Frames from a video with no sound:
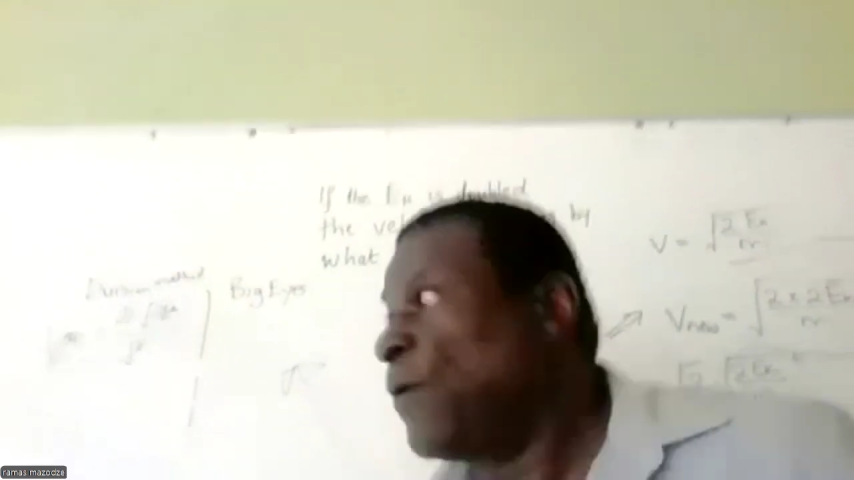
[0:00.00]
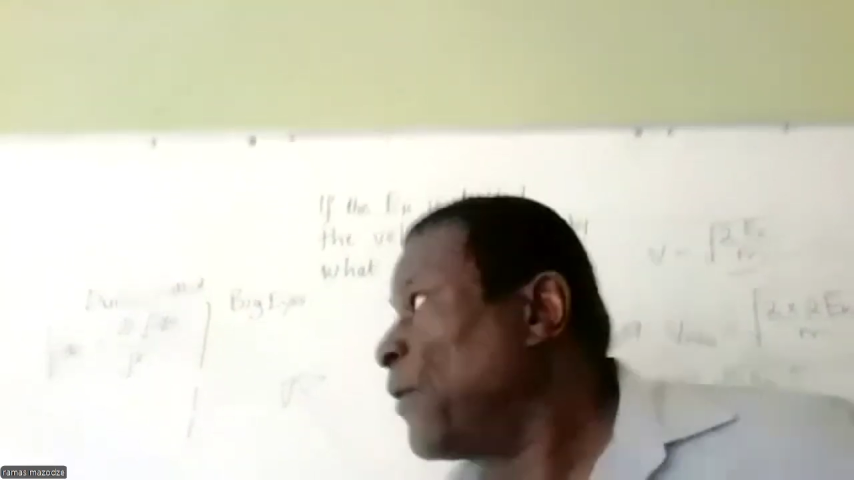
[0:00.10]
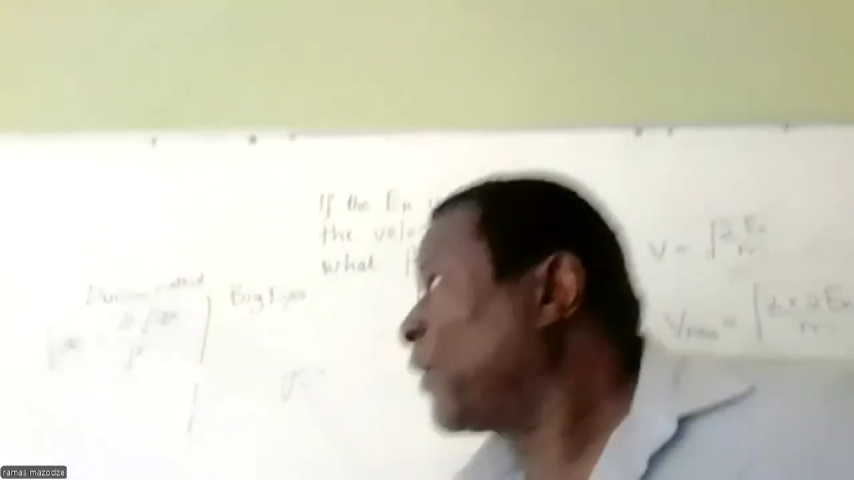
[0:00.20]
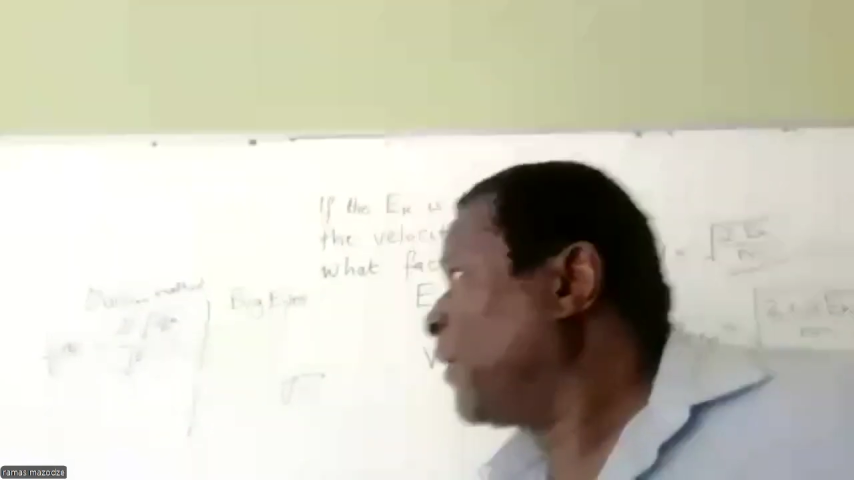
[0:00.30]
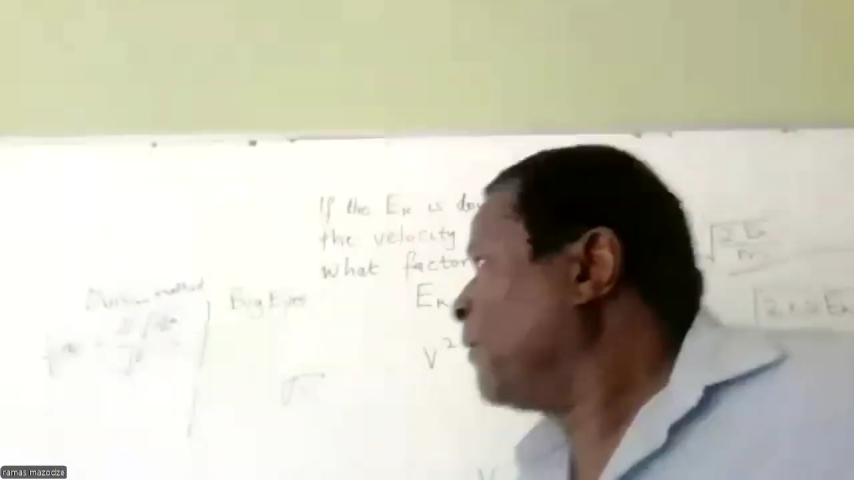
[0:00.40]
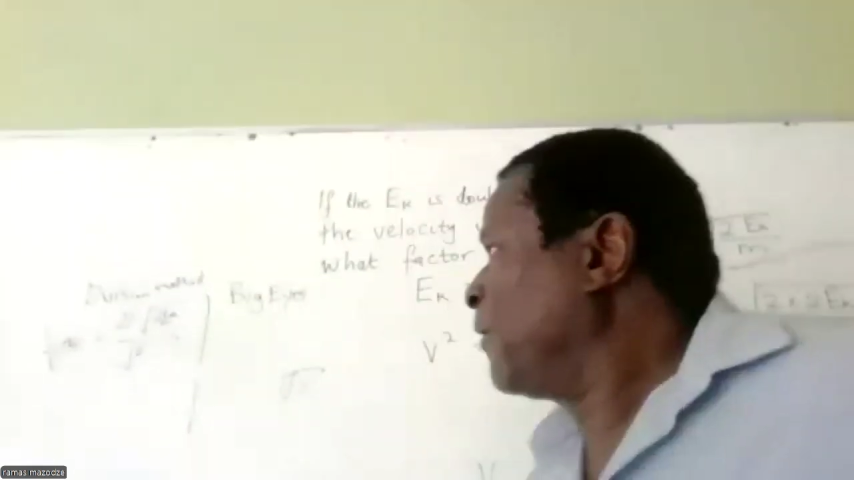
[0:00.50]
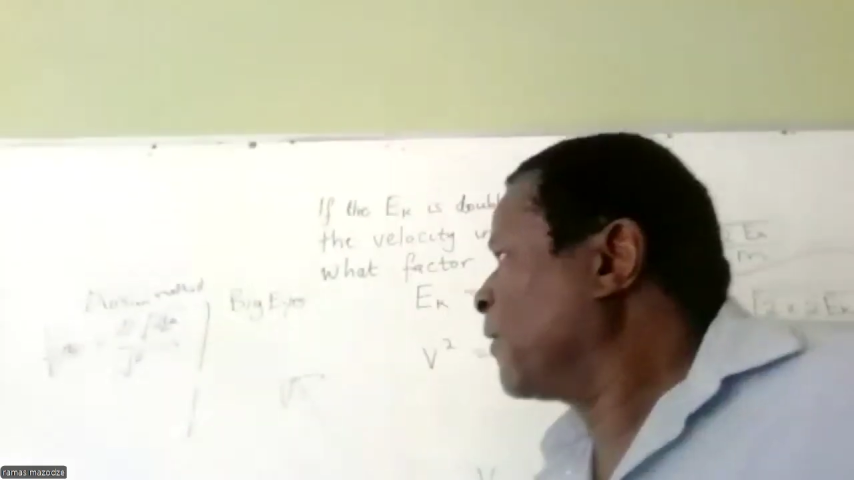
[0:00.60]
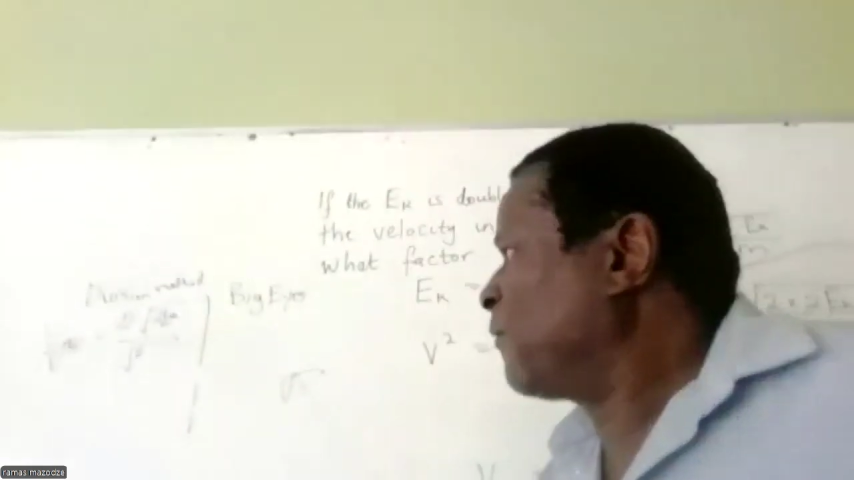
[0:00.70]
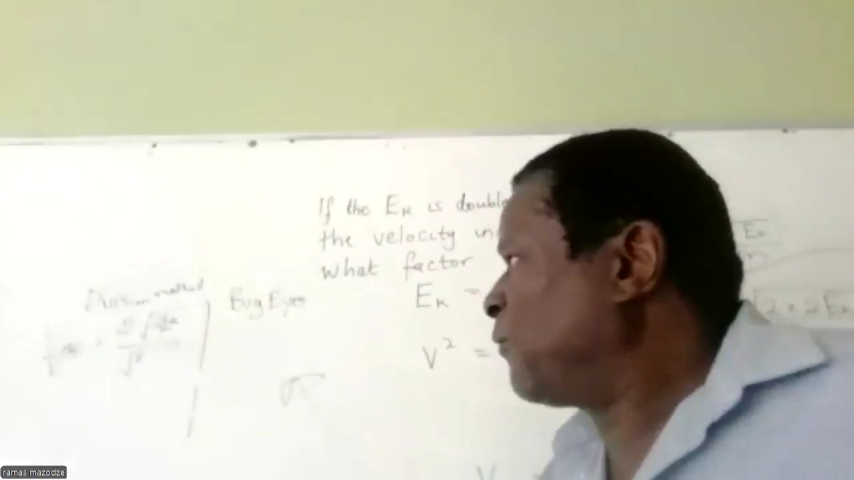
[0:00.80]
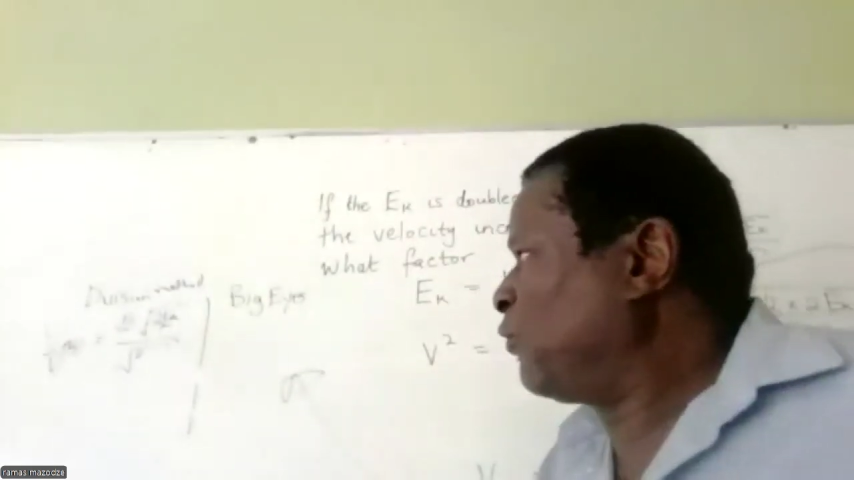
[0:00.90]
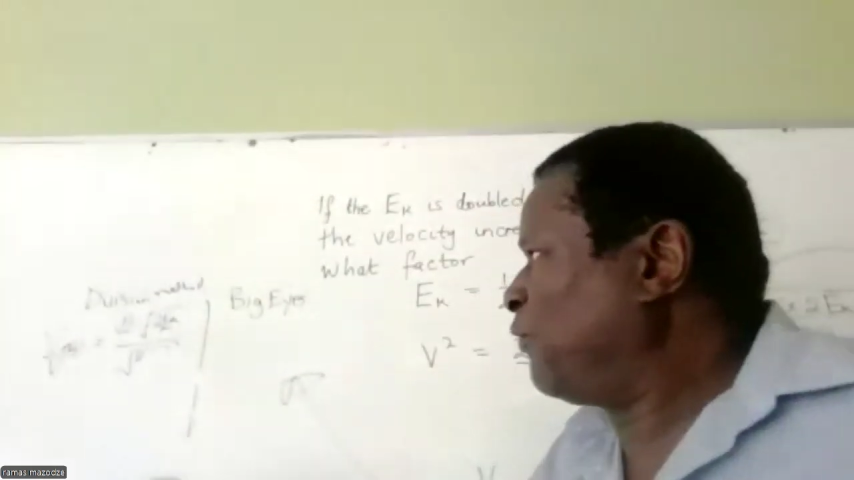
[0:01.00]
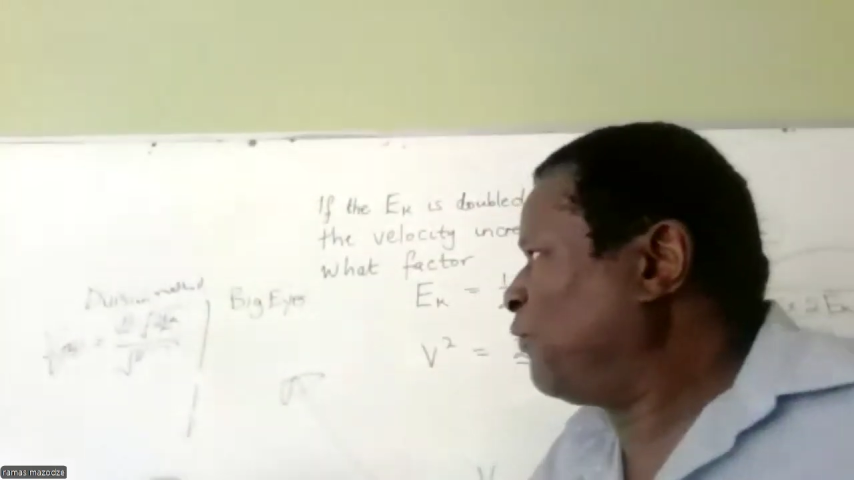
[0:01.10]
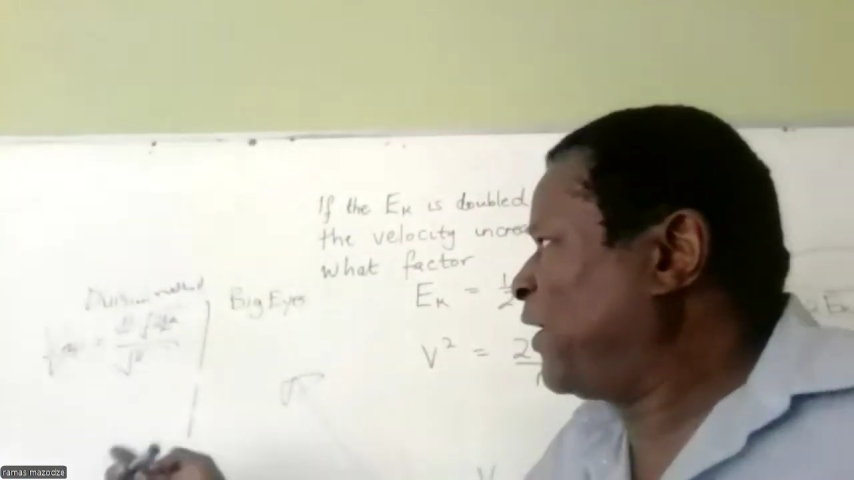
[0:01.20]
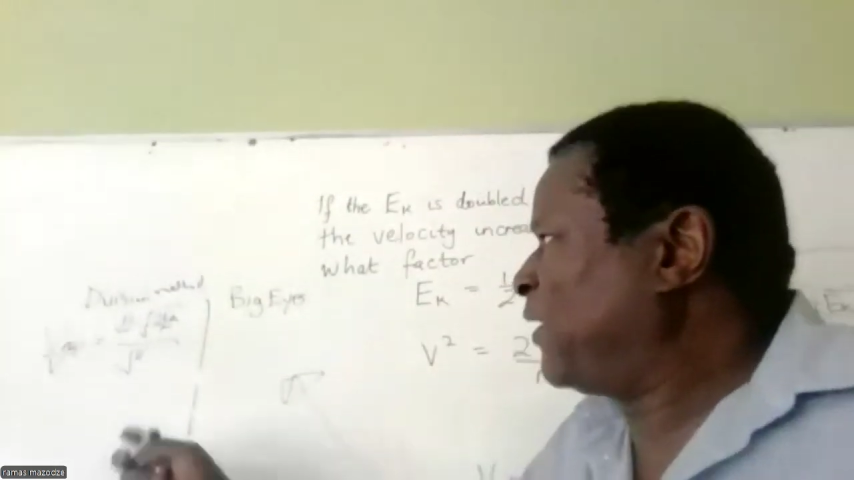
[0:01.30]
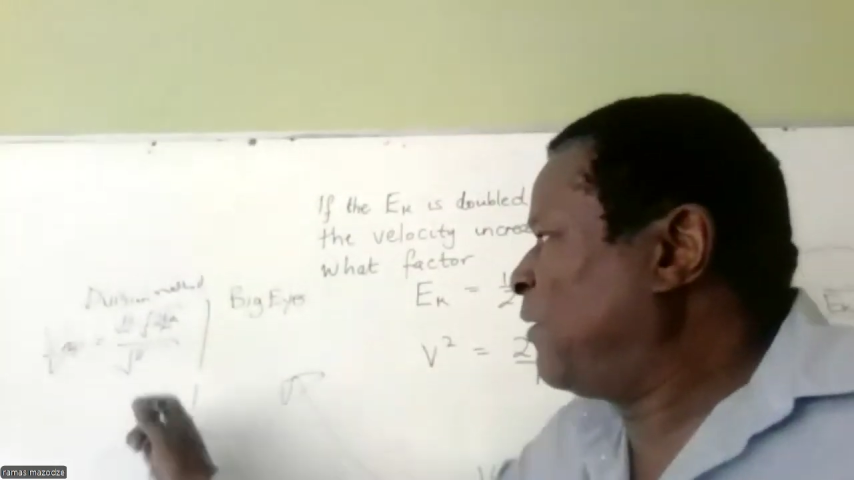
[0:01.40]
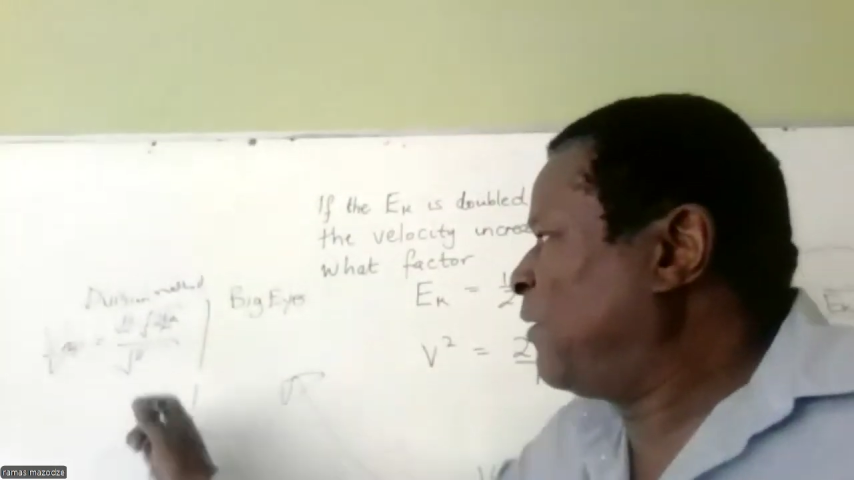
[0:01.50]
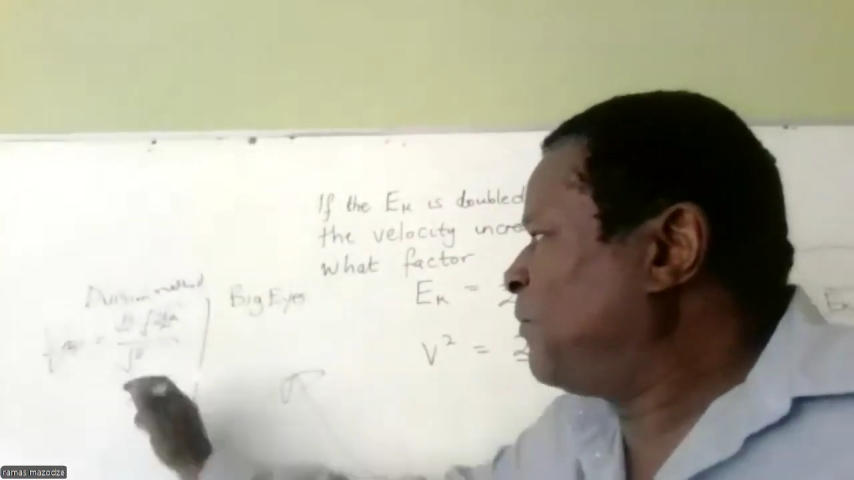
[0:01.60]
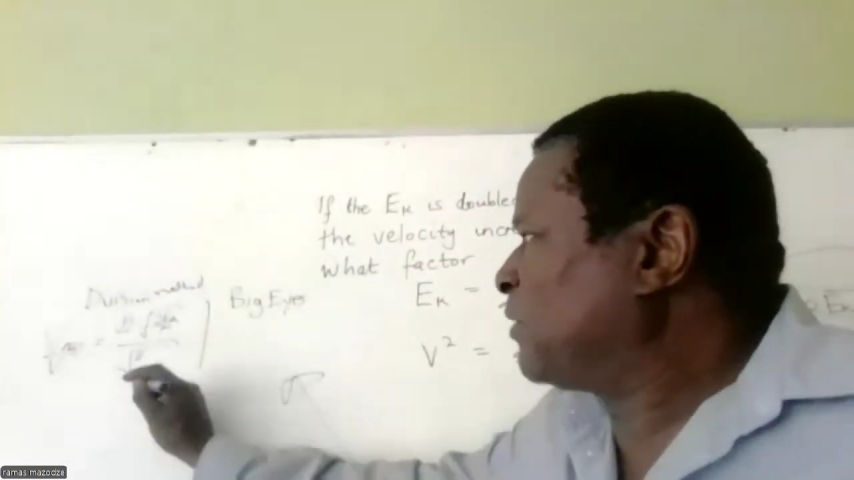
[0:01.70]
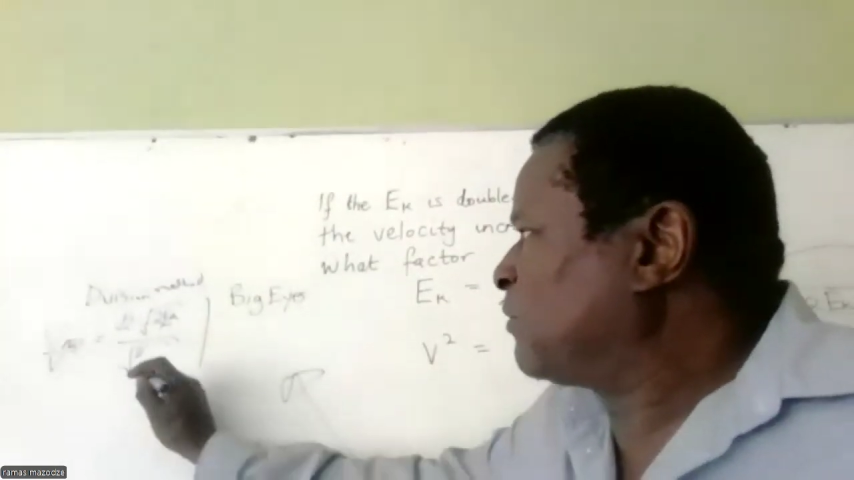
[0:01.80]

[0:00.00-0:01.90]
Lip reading: Okay, if you divide now by